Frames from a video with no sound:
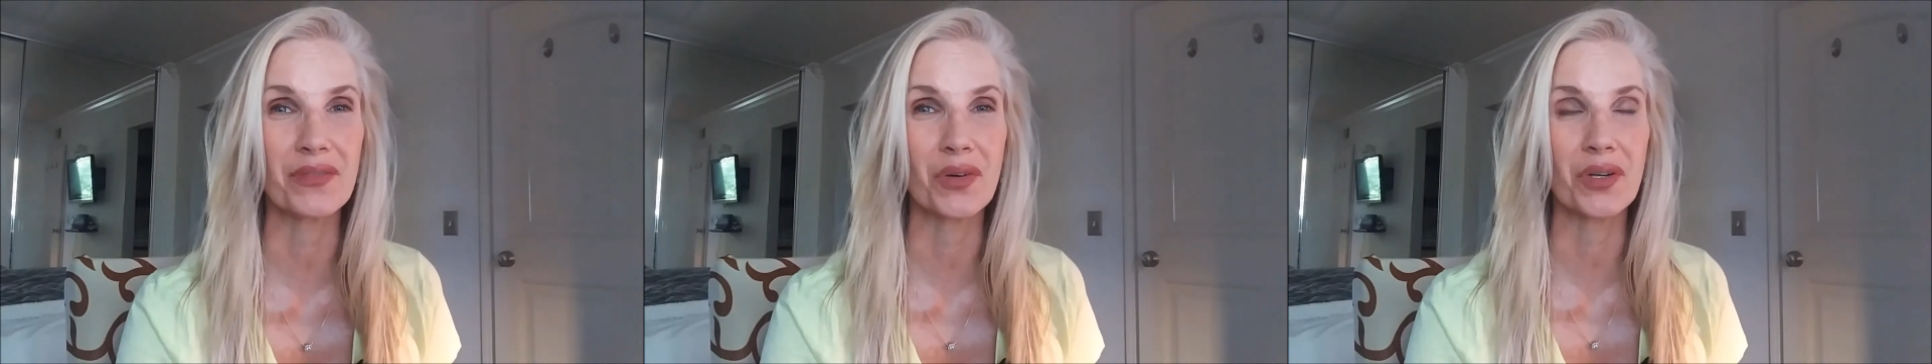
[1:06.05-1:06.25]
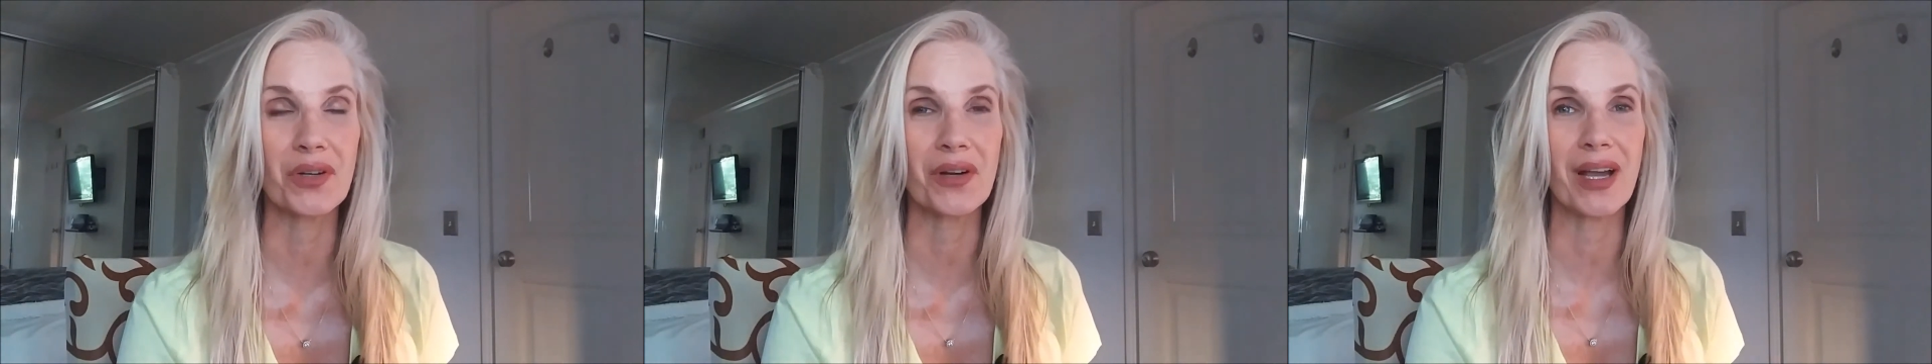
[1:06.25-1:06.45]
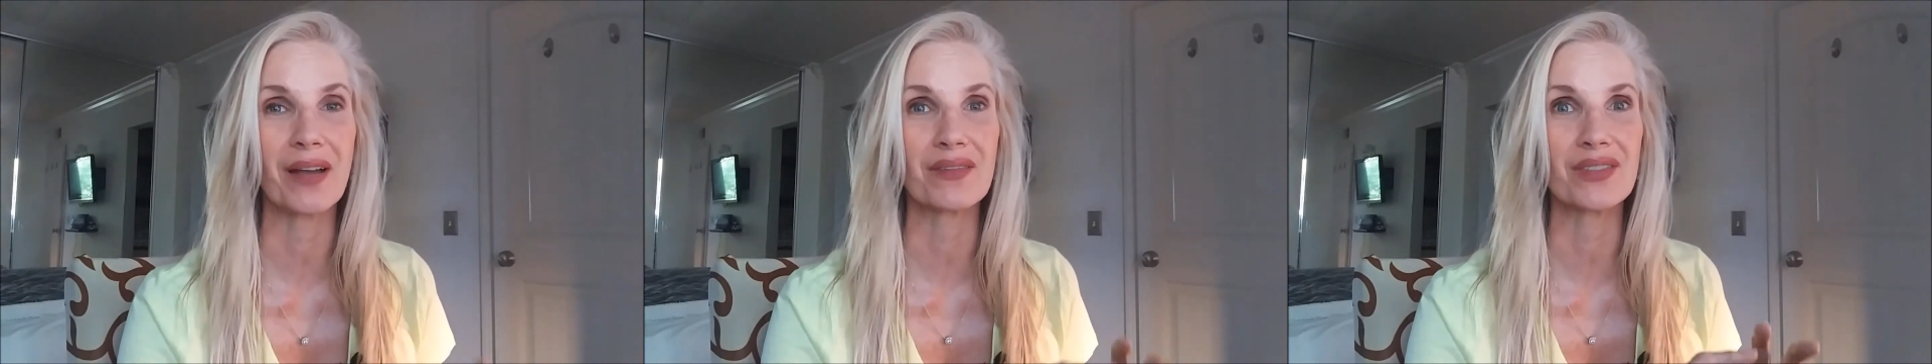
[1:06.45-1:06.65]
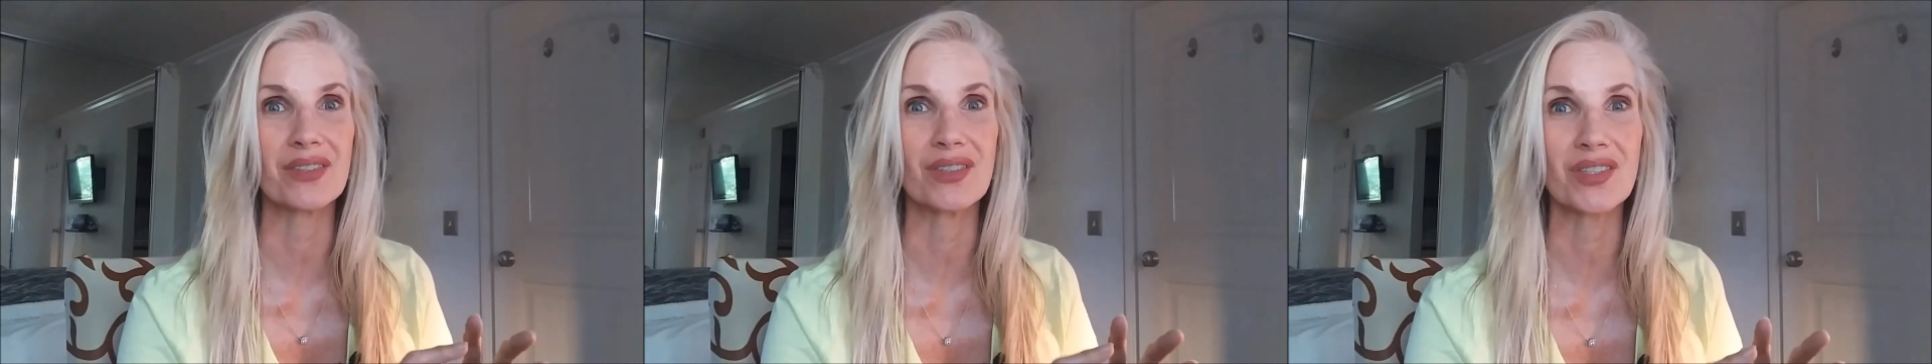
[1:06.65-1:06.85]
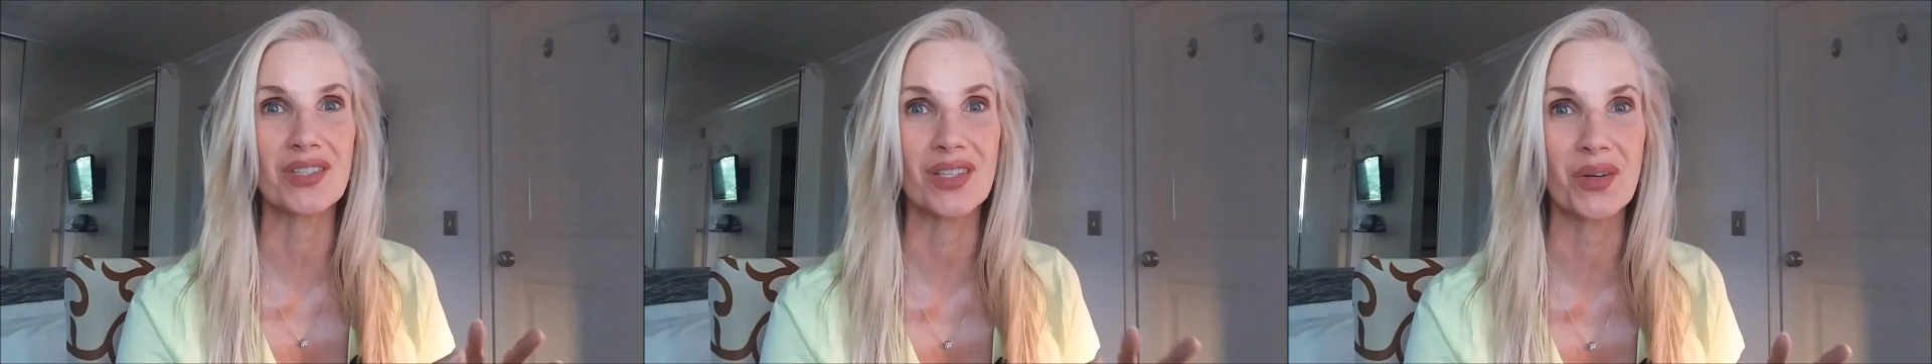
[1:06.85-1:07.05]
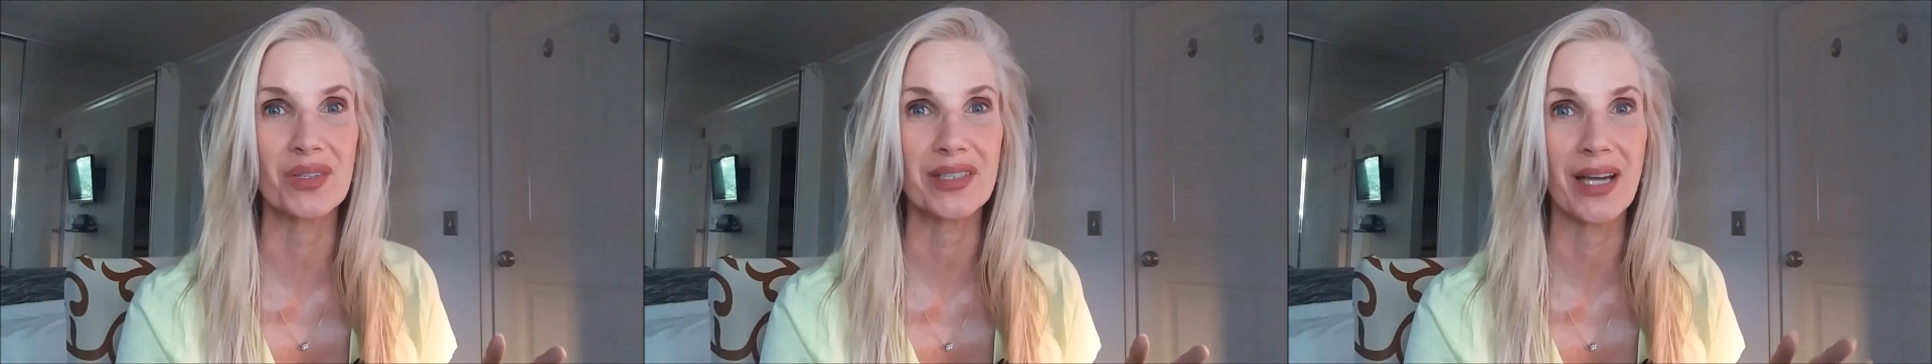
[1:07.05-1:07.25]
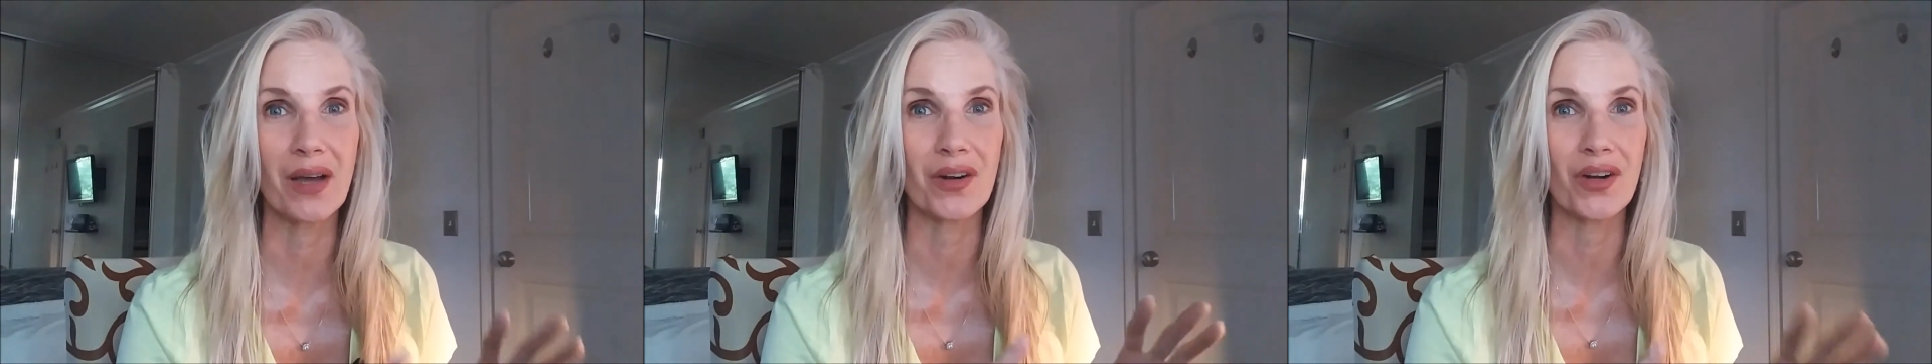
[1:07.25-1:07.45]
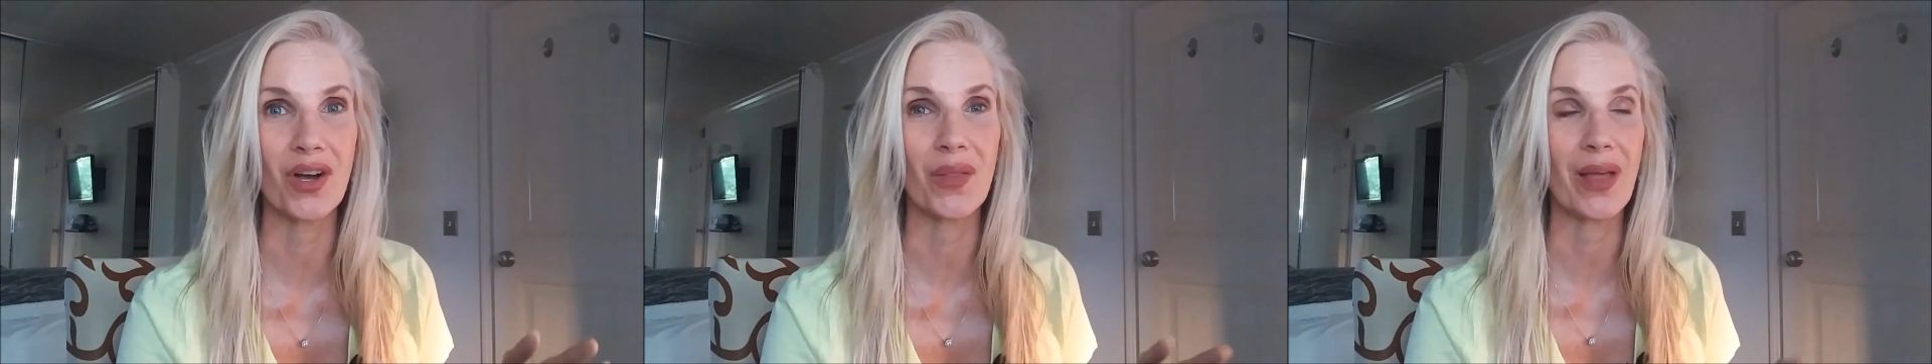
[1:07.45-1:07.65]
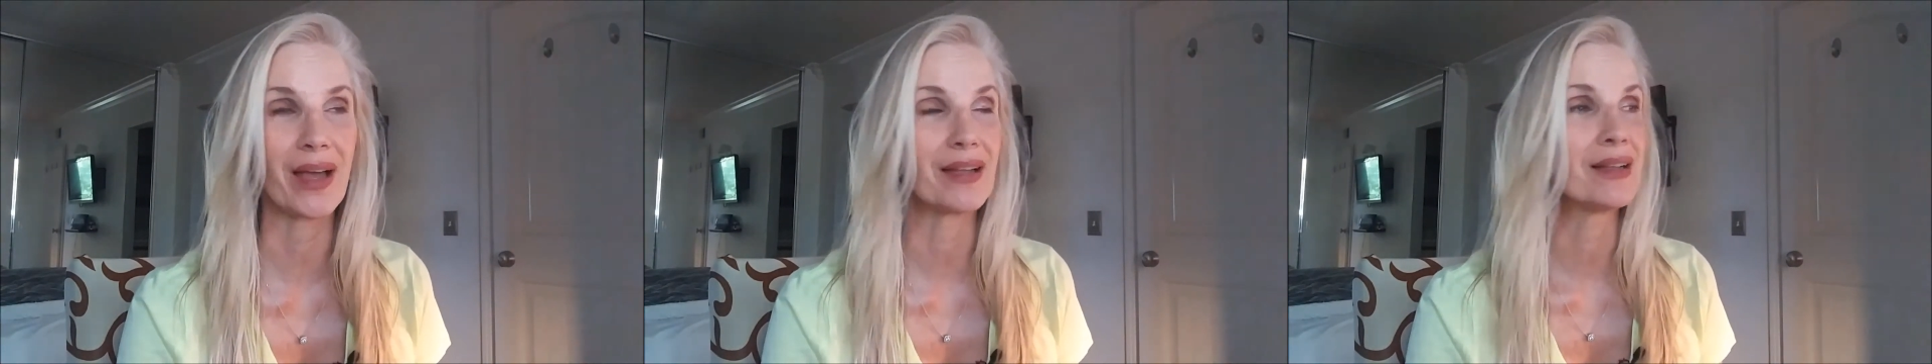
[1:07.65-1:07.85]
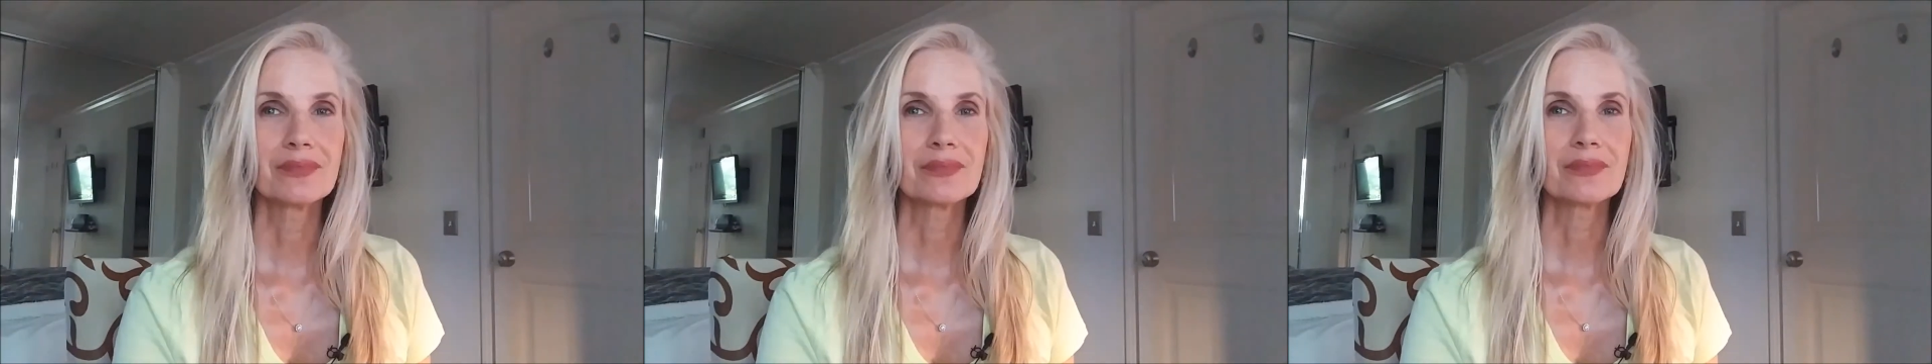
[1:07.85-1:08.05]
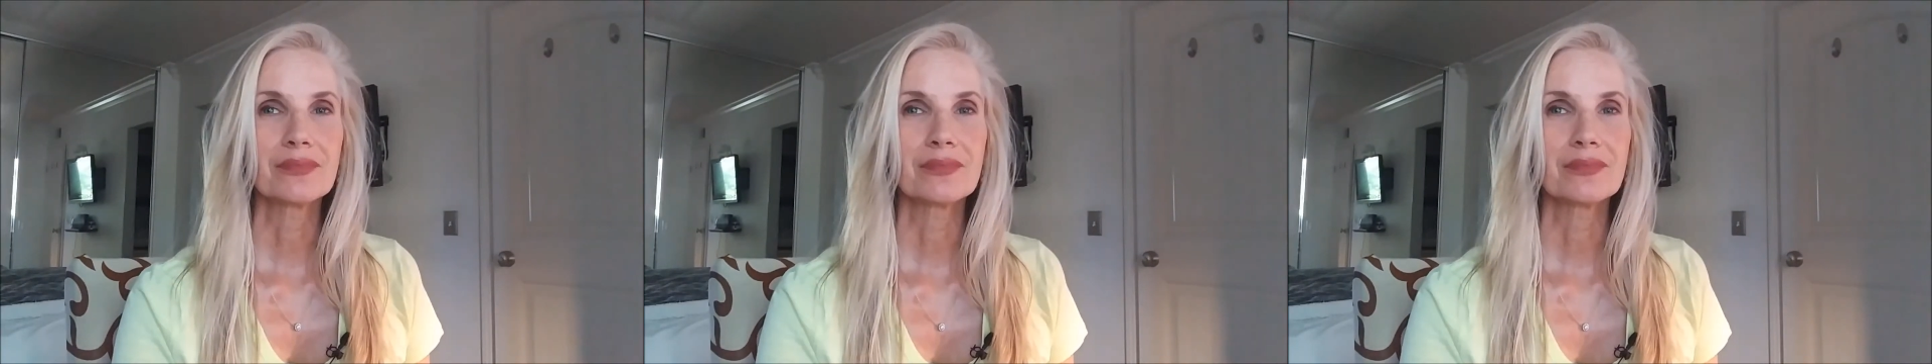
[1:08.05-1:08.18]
photographs and slow it down and all that.